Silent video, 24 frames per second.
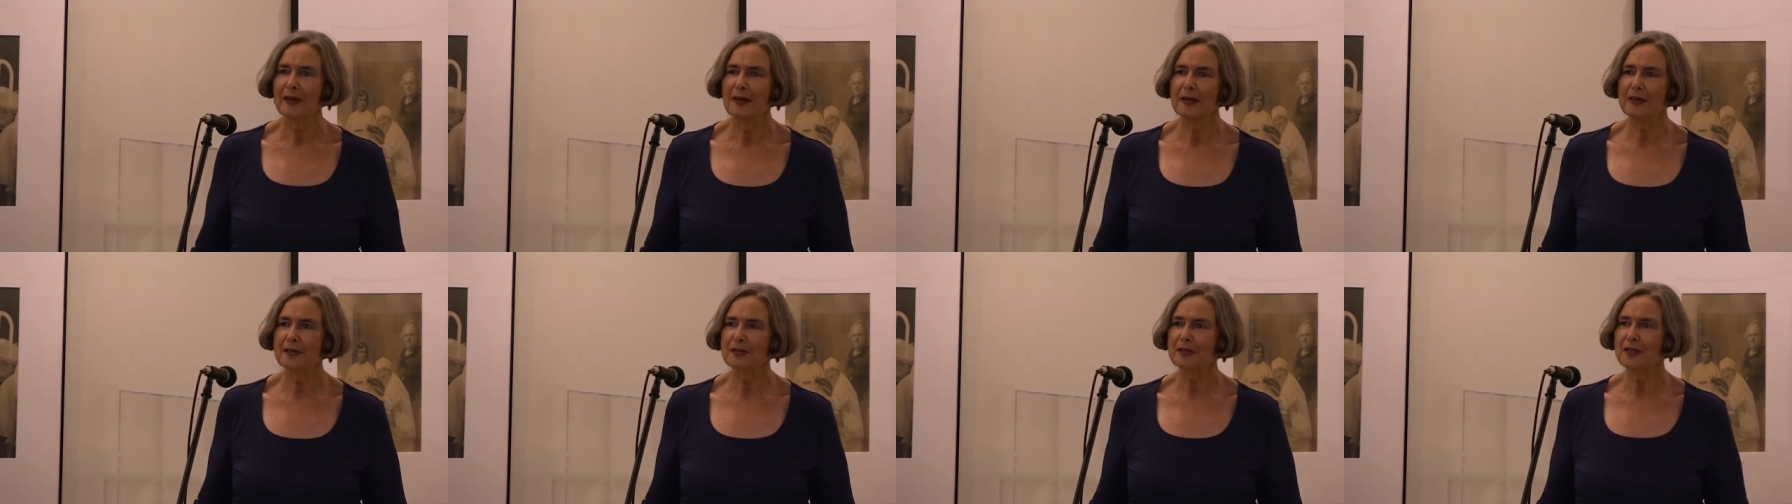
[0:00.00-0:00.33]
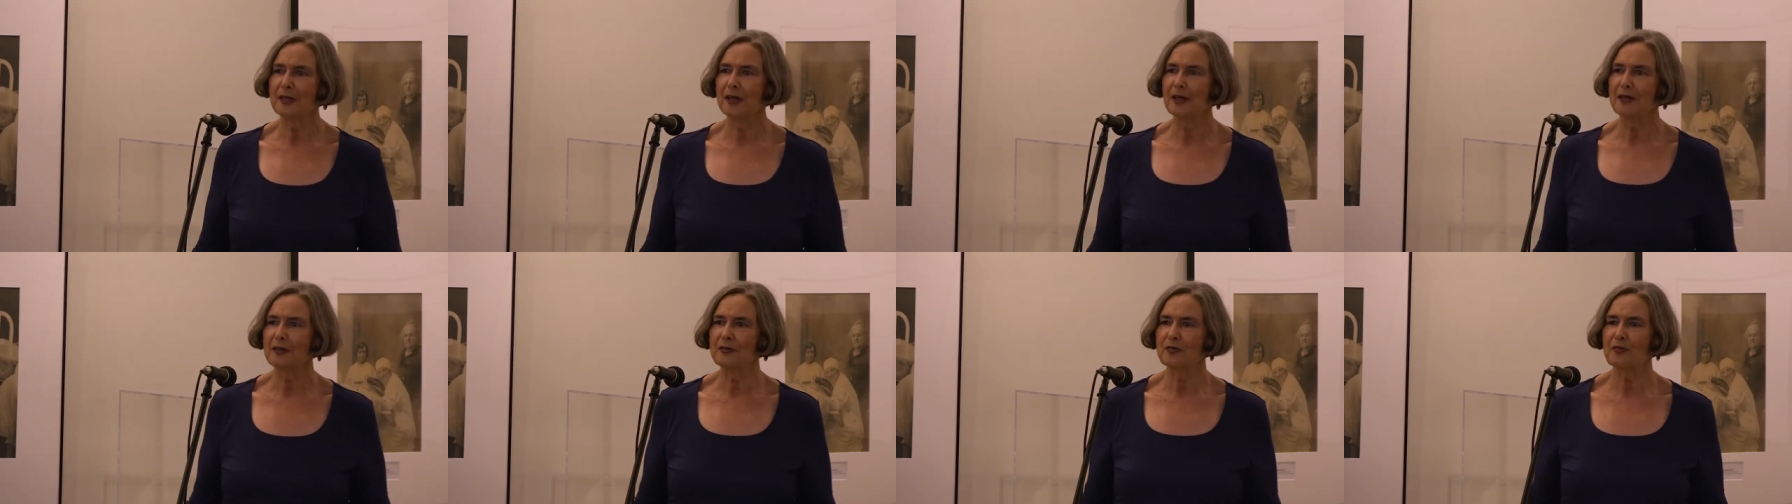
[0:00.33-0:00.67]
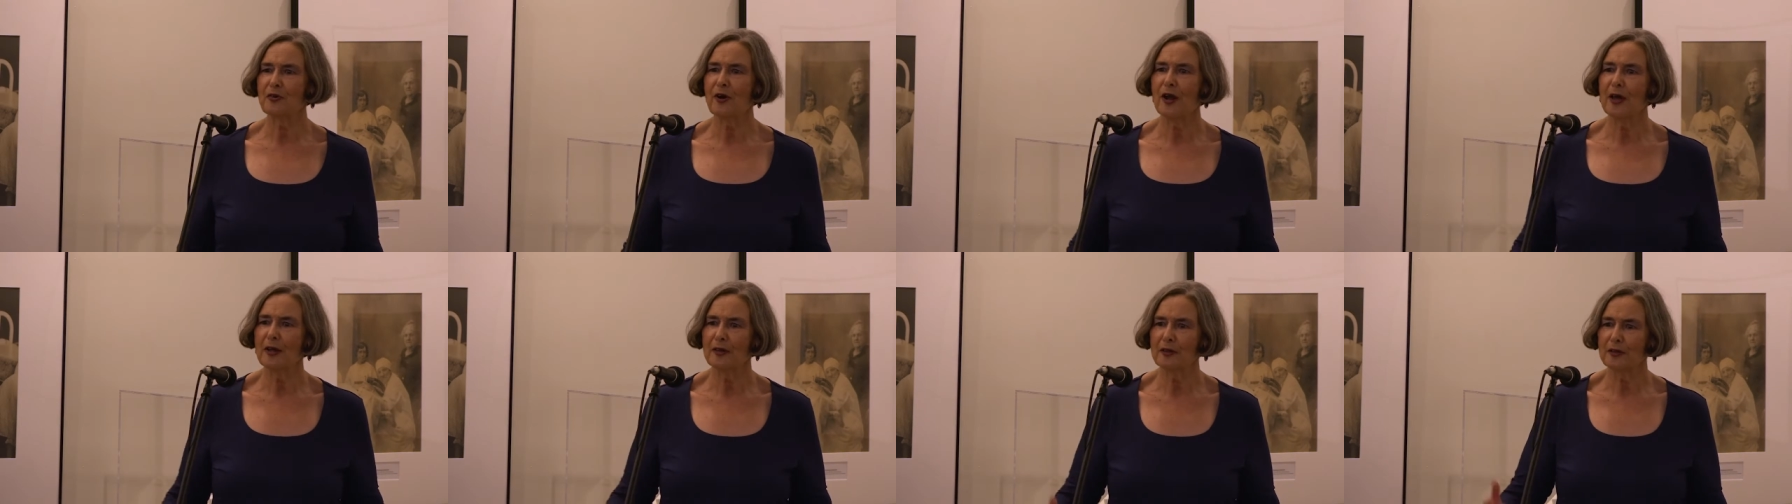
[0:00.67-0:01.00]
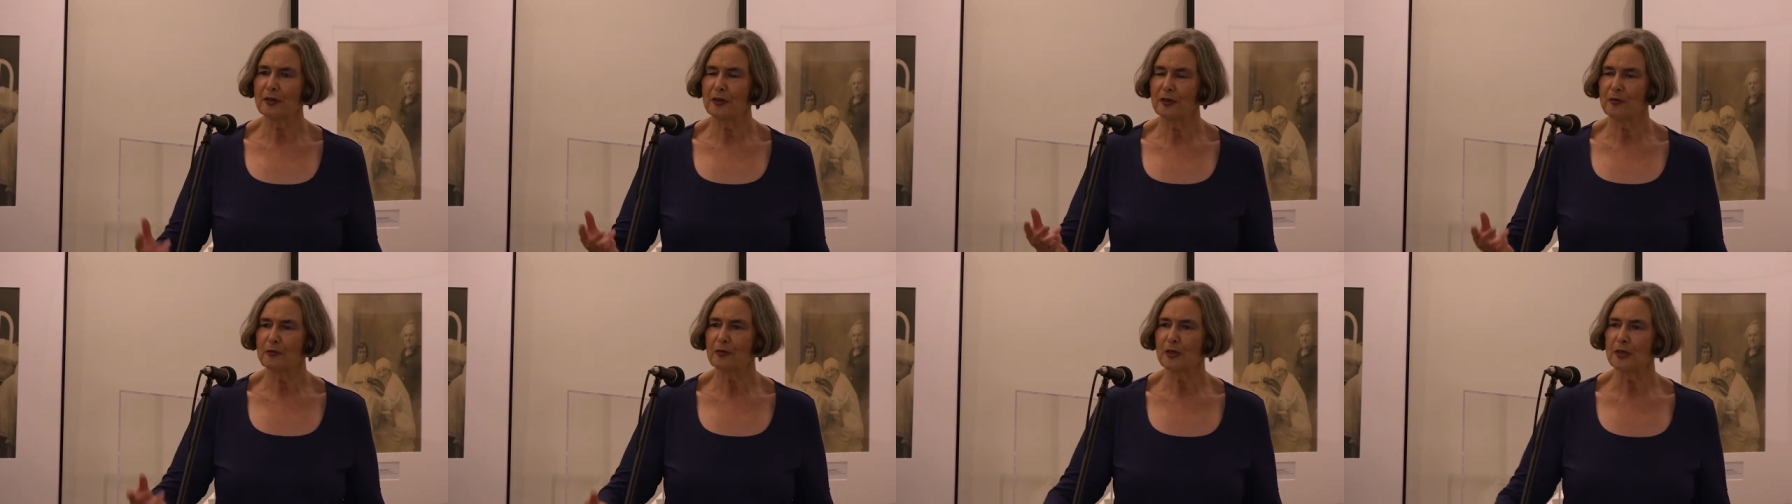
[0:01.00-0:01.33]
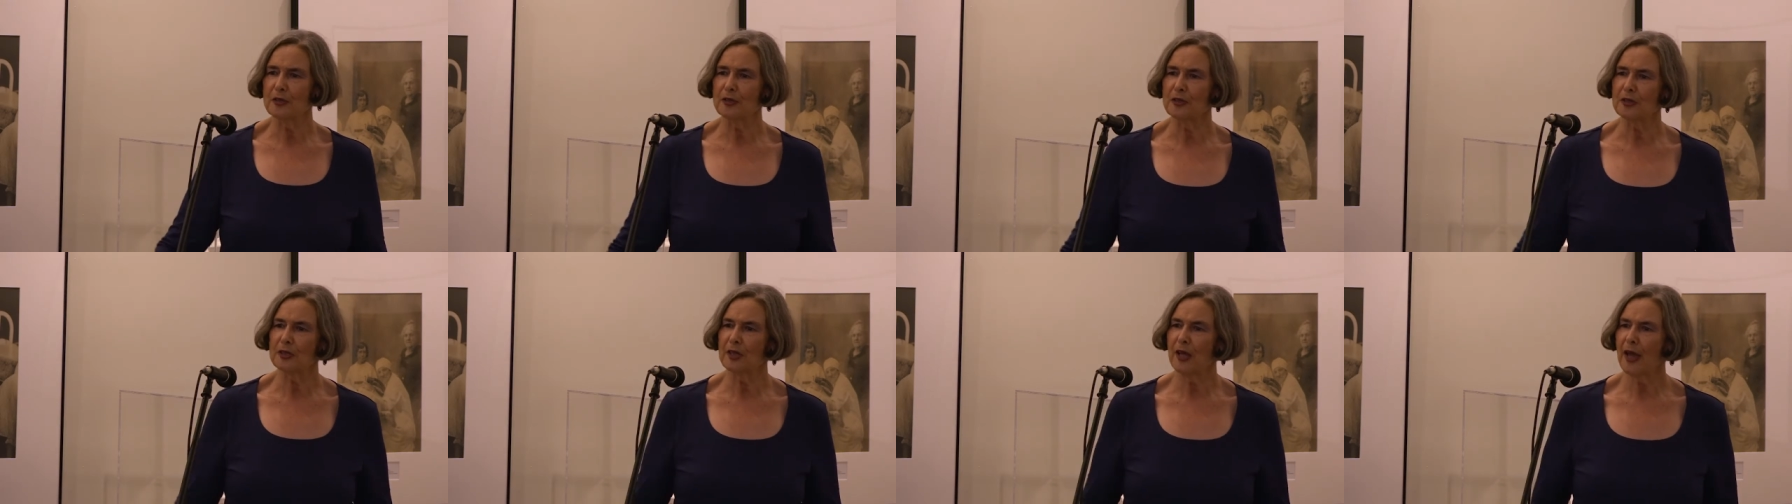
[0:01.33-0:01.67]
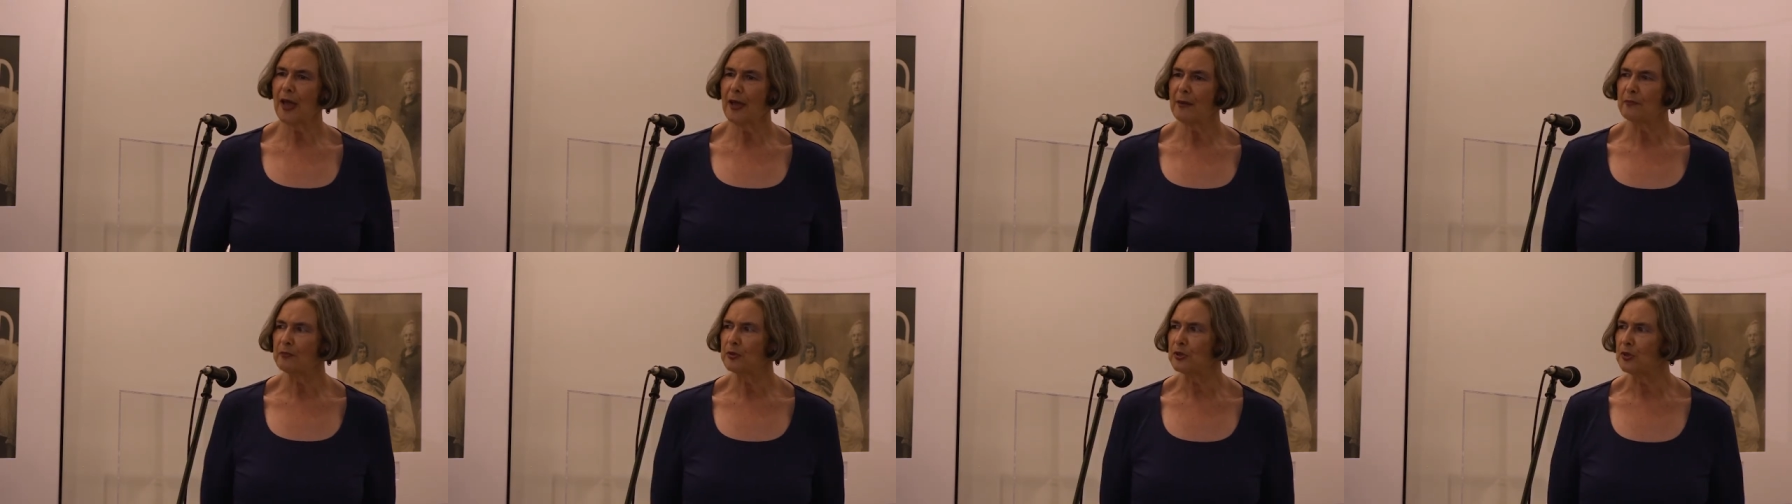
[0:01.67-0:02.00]
is that trying to do these
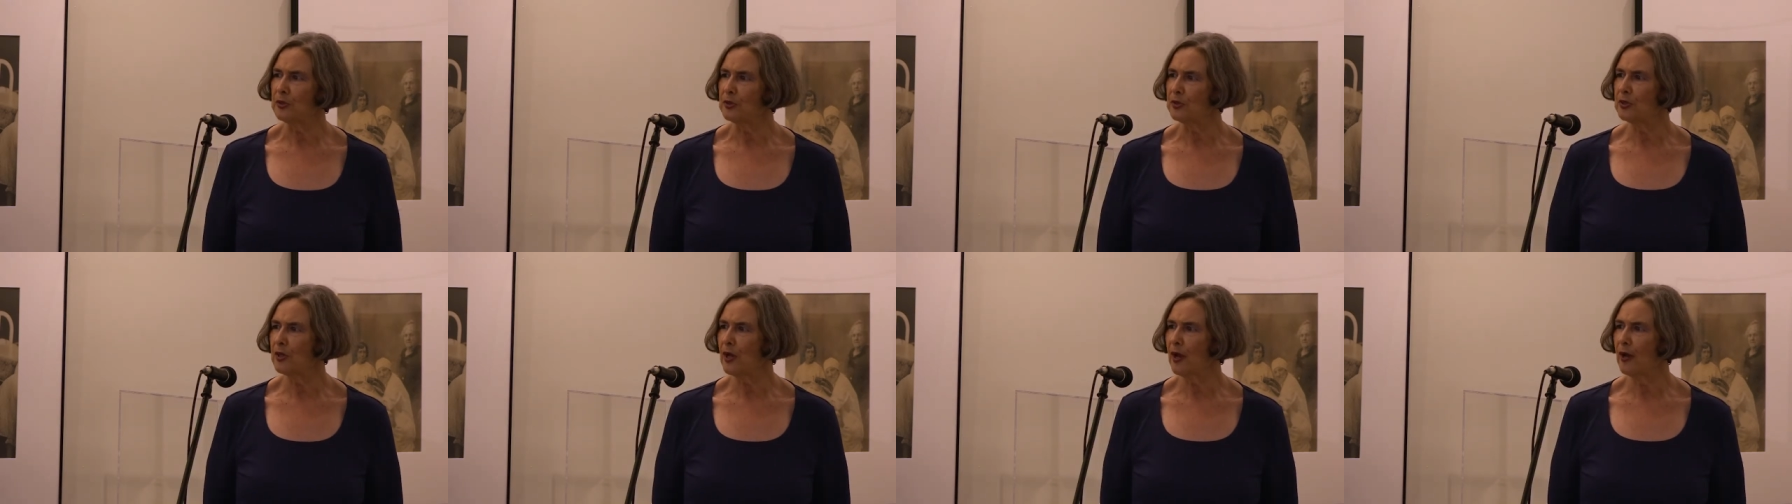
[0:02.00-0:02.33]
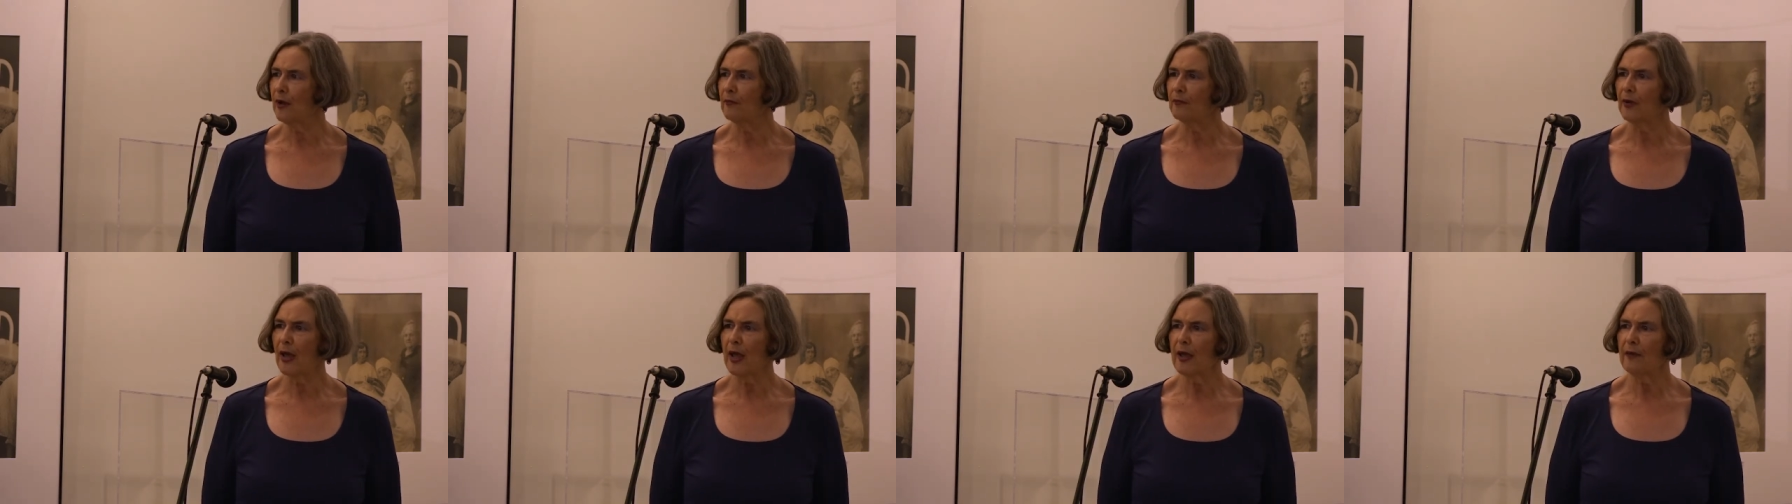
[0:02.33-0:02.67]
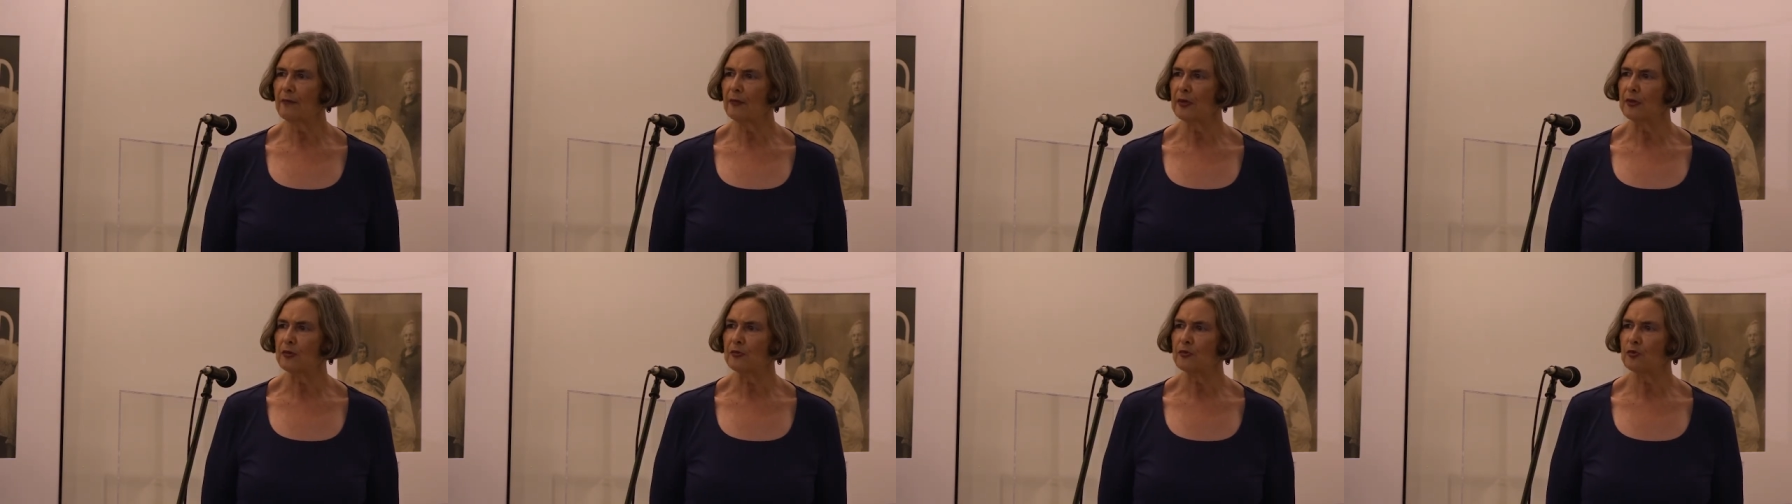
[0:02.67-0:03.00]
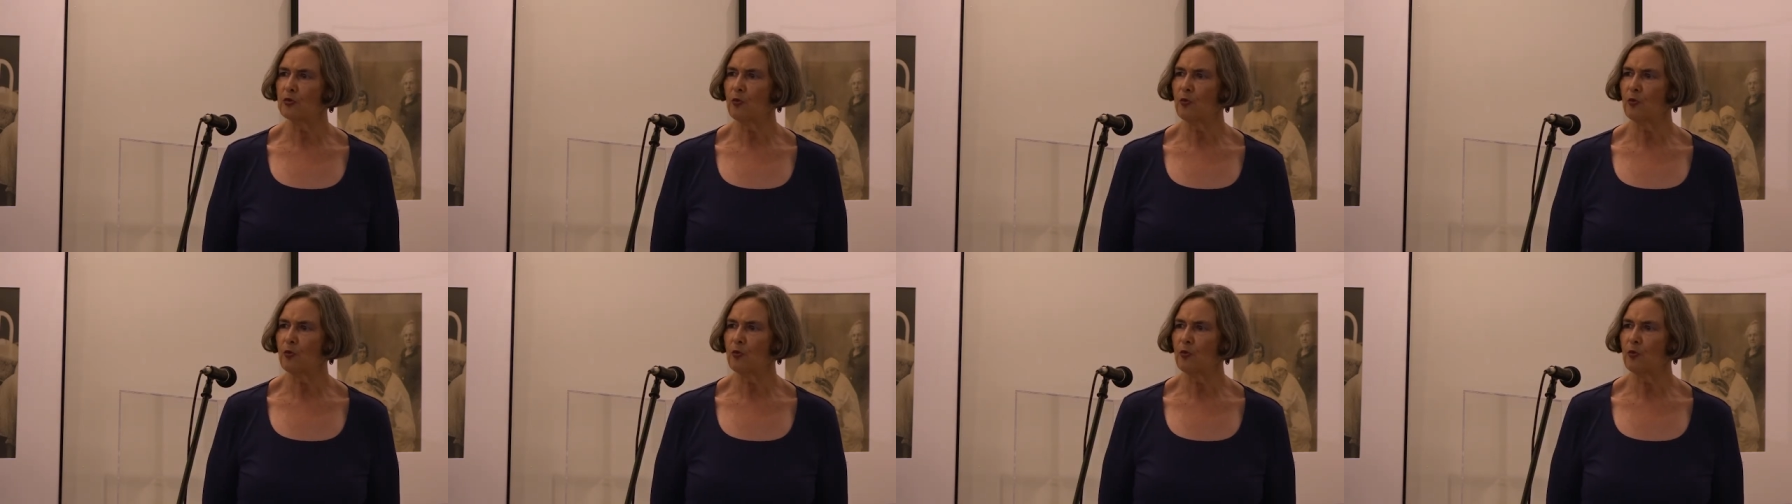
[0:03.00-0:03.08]
captions of having